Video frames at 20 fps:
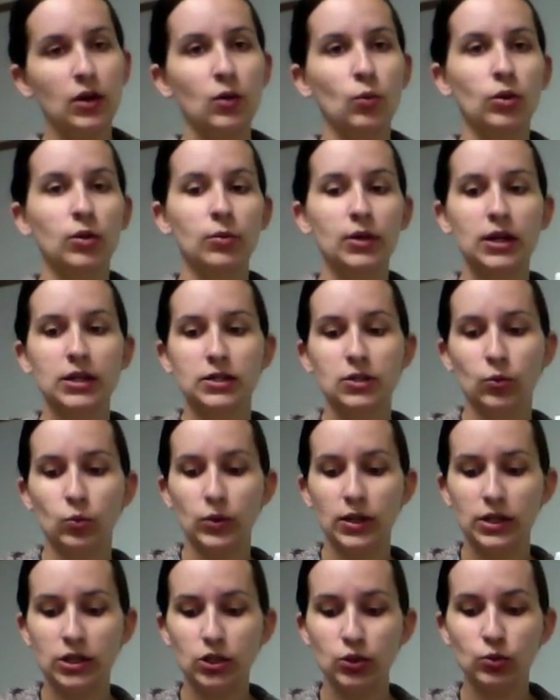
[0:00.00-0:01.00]
When we get to
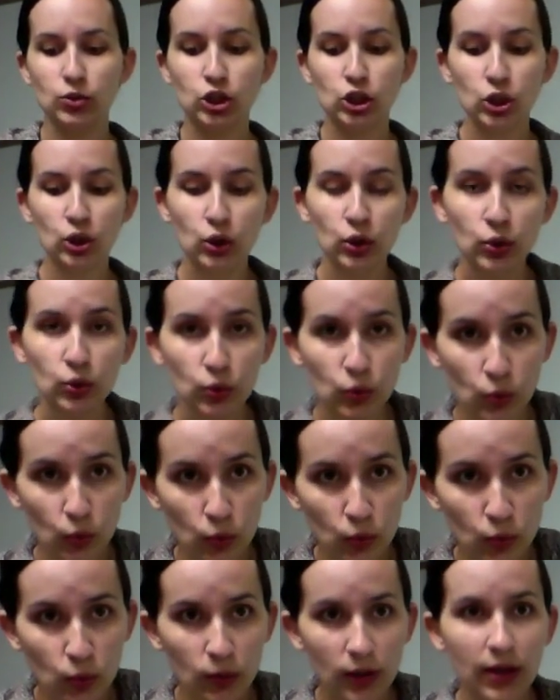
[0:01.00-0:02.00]
we do
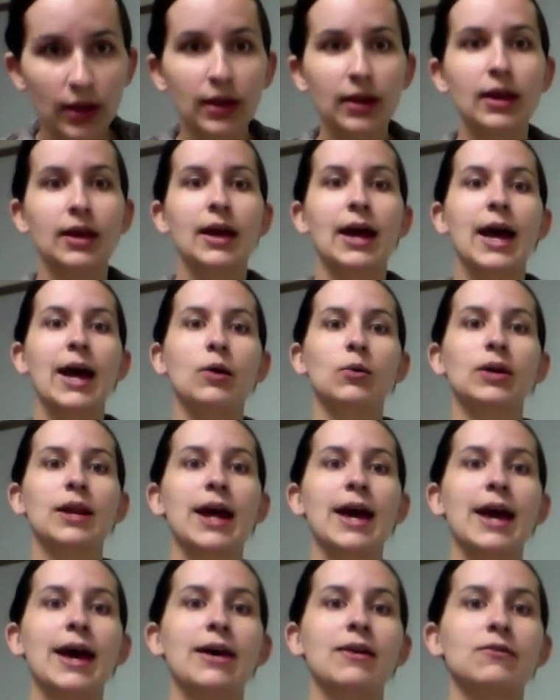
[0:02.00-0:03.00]
two, I would
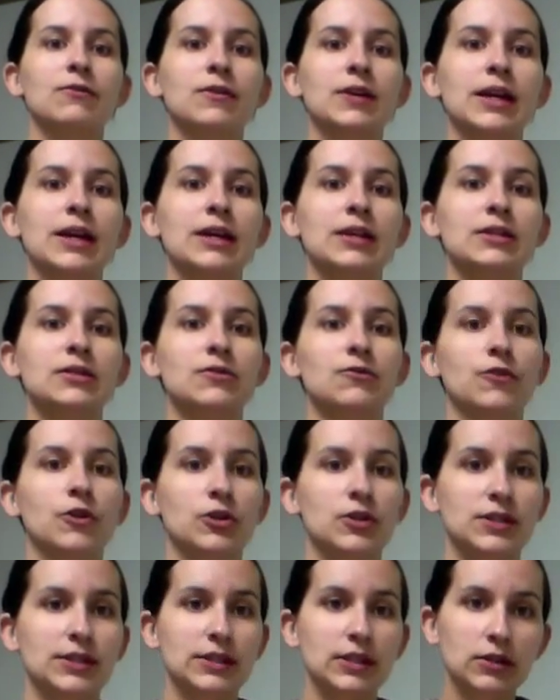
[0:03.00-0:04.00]
have kids
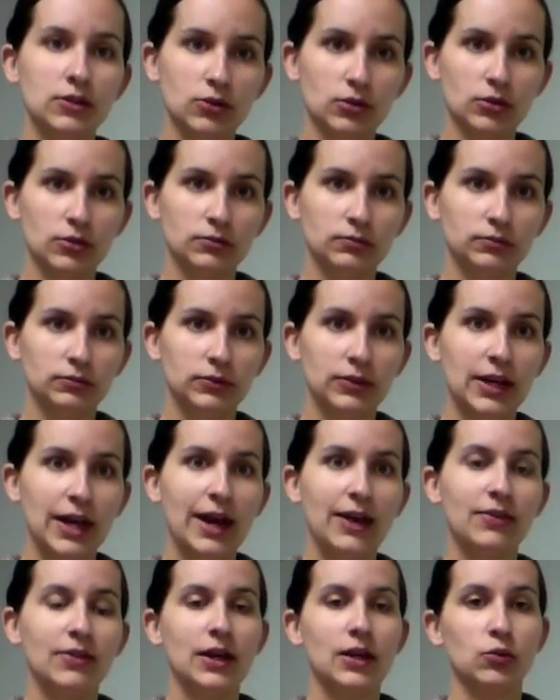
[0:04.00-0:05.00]
first signal
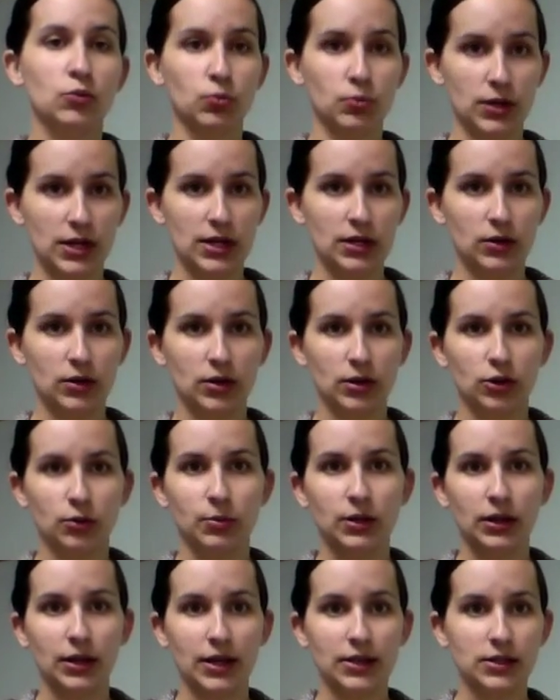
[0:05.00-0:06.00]
and then read. There'd
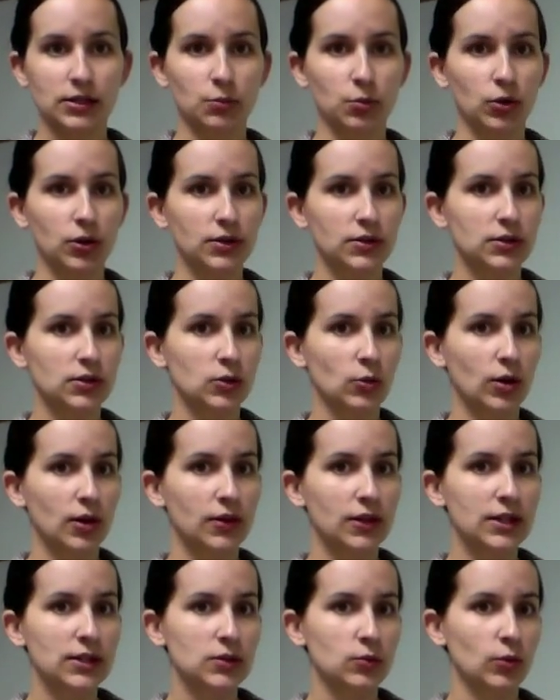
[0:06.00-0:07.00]
be less supports. So on
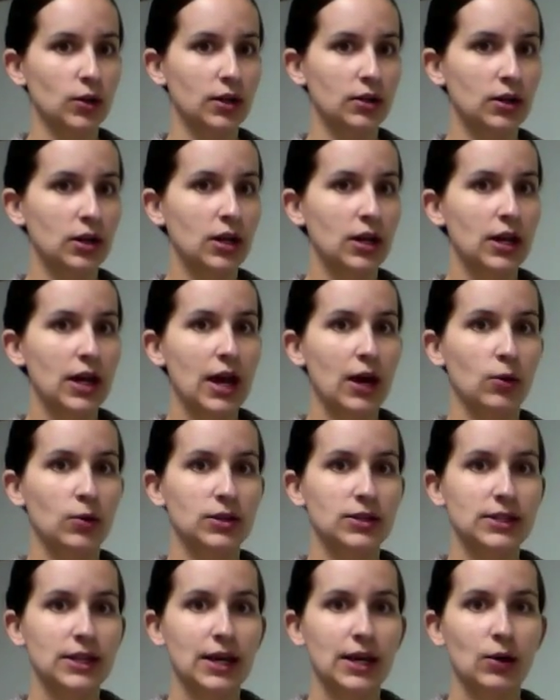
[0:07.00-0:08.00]
this one, I would
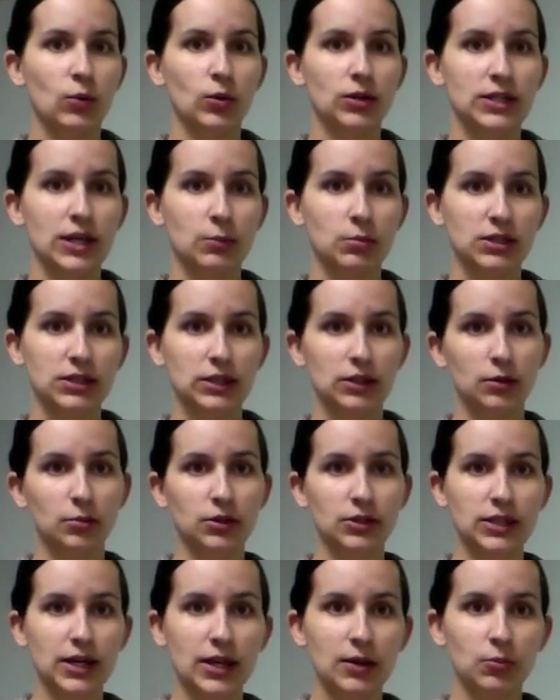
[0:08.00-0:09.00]
say, what type of syllable
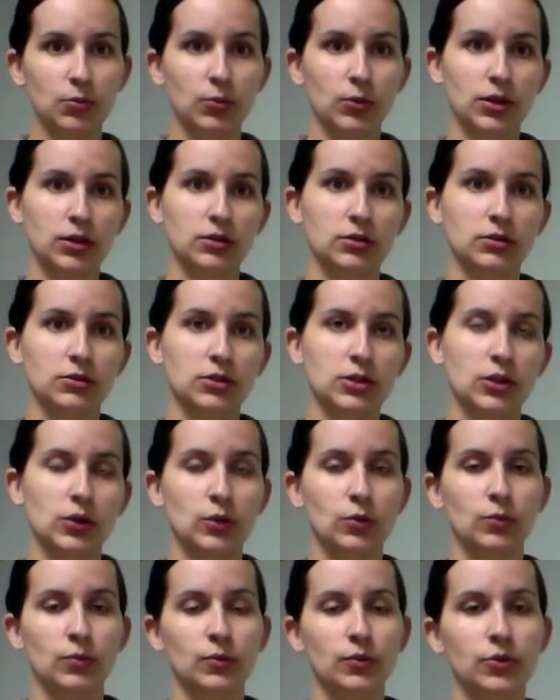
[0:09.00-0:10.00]
type? 1, 2,
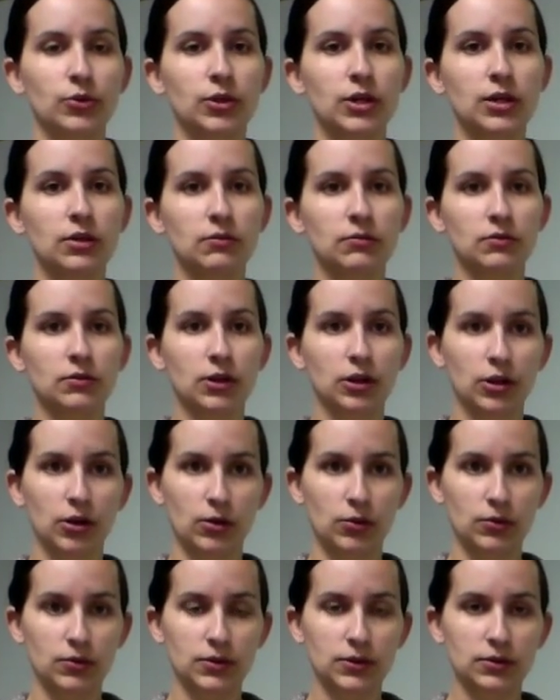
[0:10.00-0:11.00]
3,
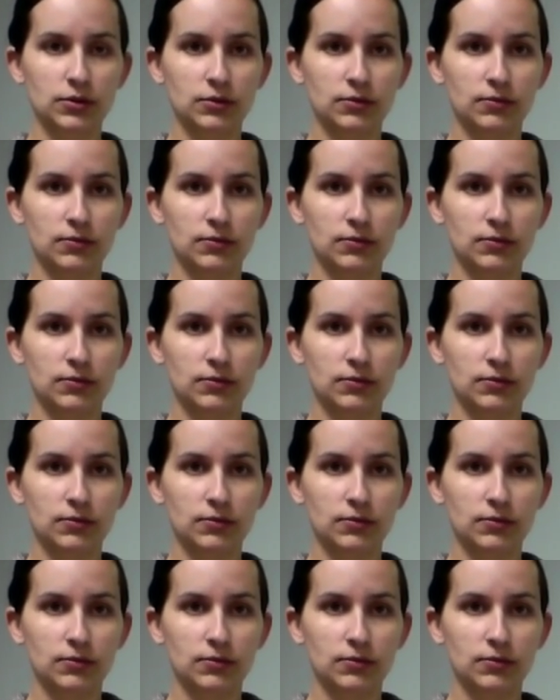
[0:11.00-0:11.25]
close.